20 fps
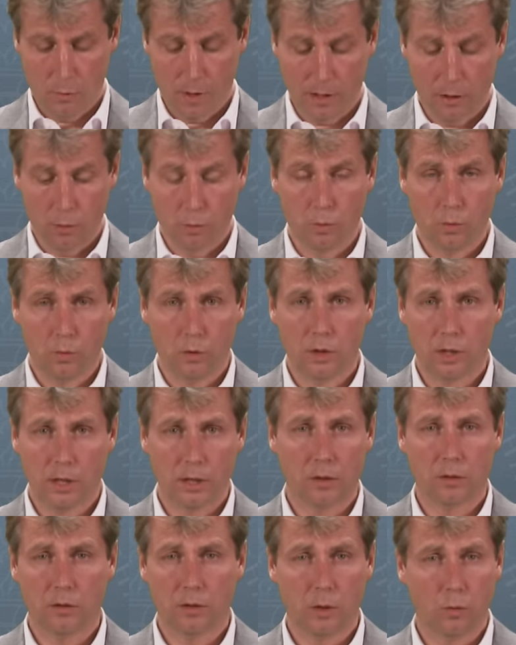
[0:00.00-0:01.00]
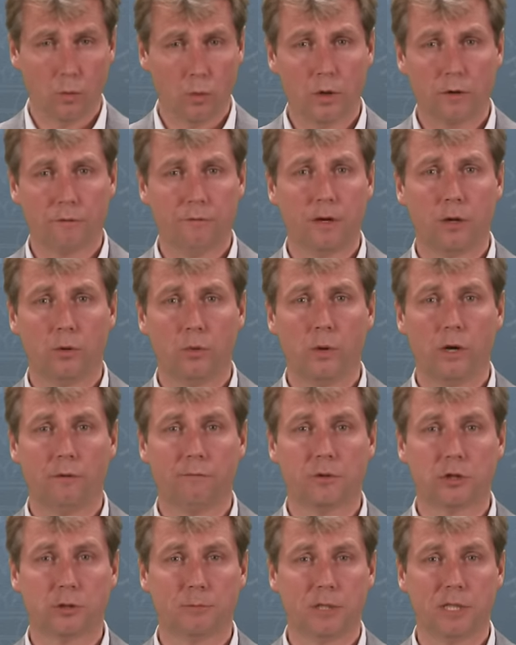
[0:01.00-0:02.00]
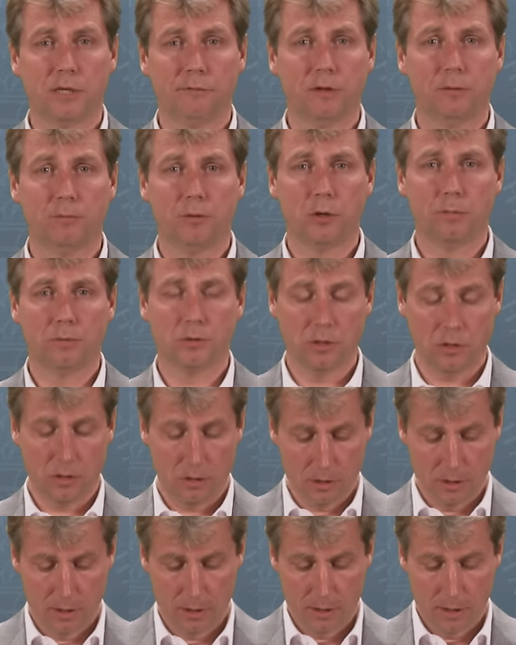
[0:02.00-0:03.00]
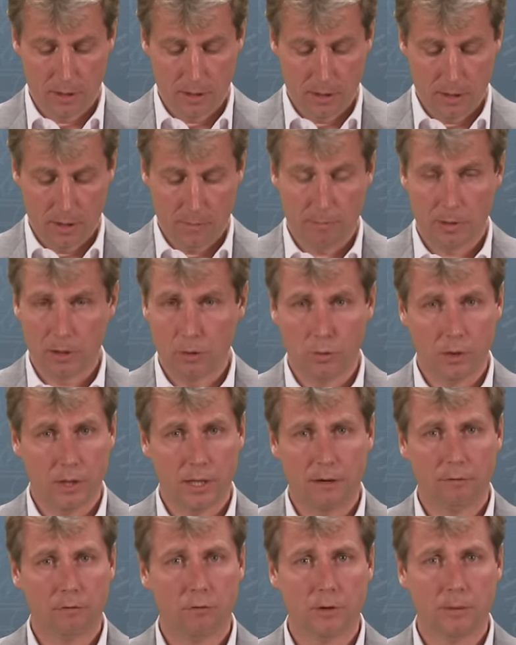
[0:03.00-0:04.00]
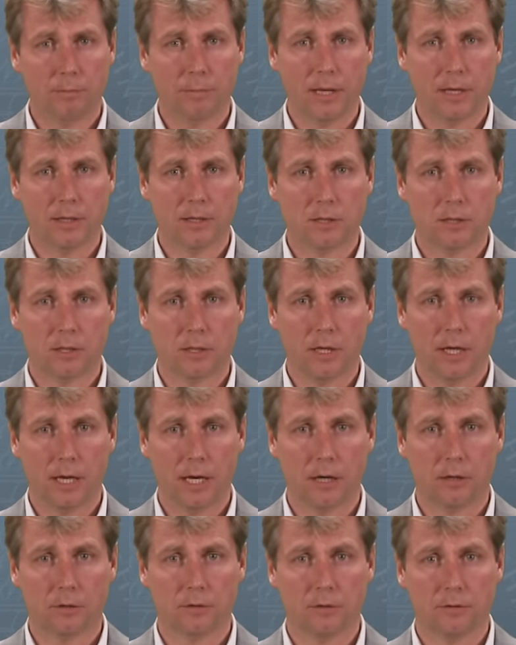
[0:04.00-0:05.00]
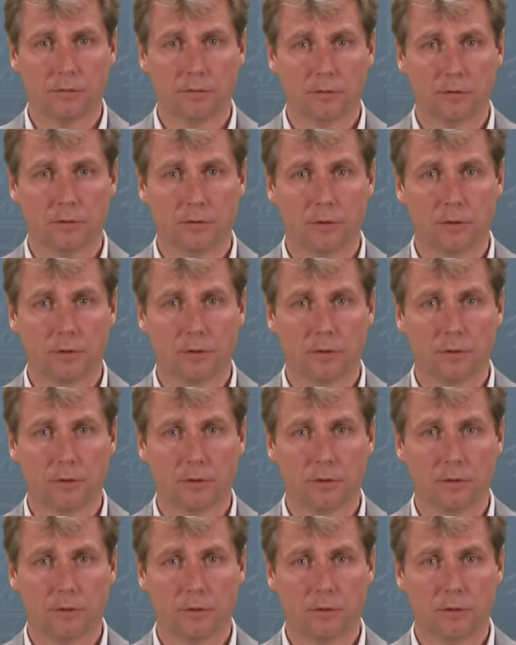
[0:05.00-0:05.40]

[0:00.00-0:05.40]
Well, they work very well for specific purposes, but they will never replace aircraft.